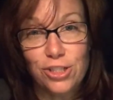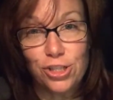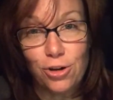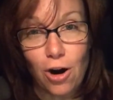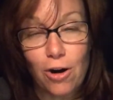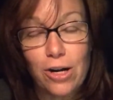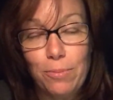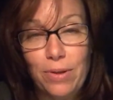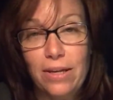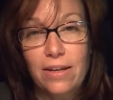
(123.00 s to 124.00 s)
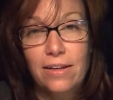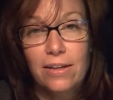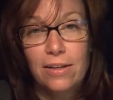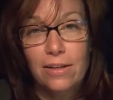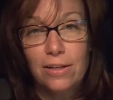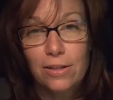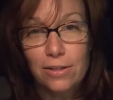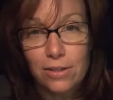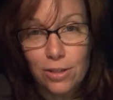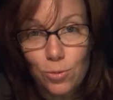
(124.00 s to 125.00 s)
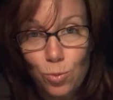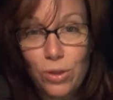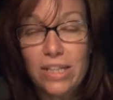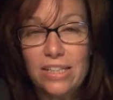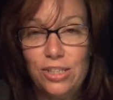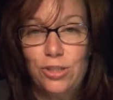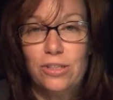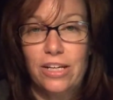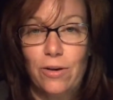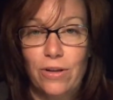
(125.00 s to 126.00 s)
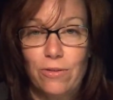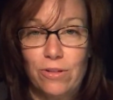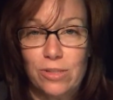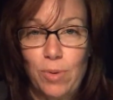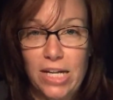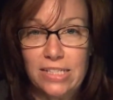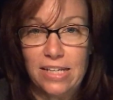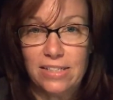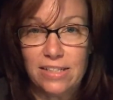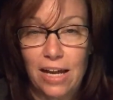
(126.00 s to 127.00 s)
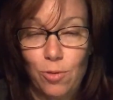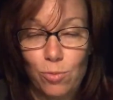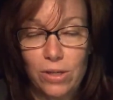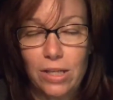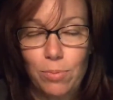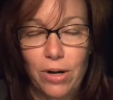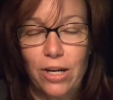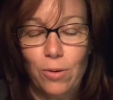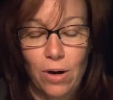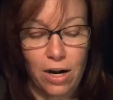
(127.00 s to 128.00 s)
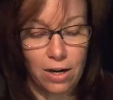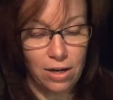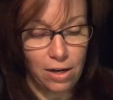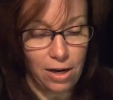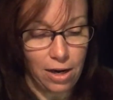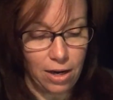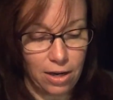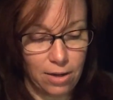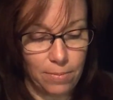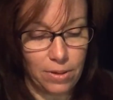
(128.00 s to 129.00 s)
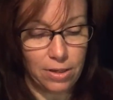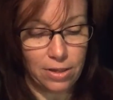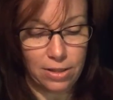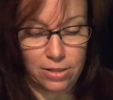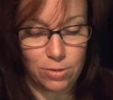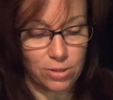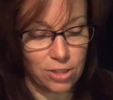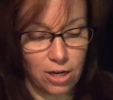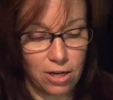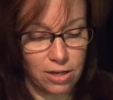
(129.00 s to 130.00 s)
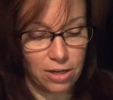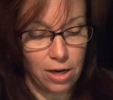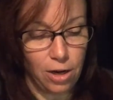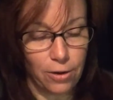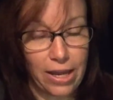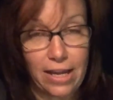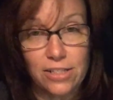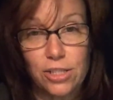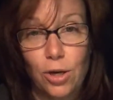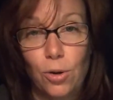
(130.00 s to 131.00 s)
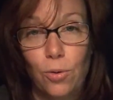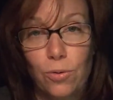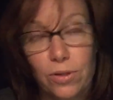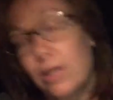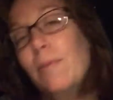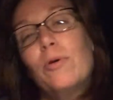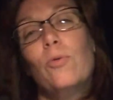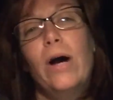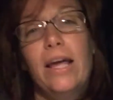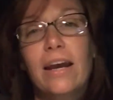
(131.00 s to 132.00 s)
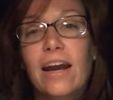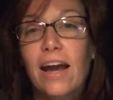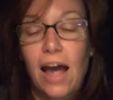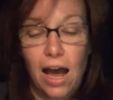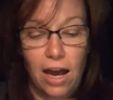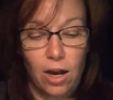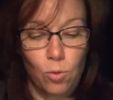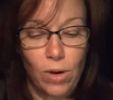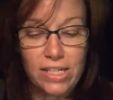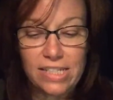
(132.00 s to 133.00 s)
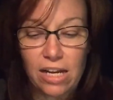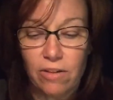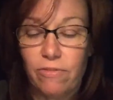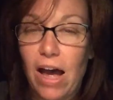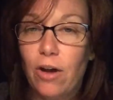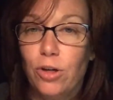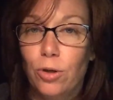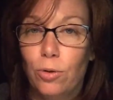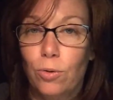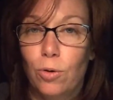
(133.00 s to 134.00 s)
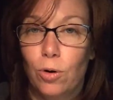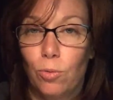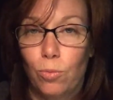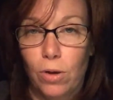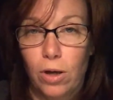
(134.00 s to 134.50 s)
You should already be really, truly going through this process. I really pray you are. This one's hard. Okay, so number one, write down a value or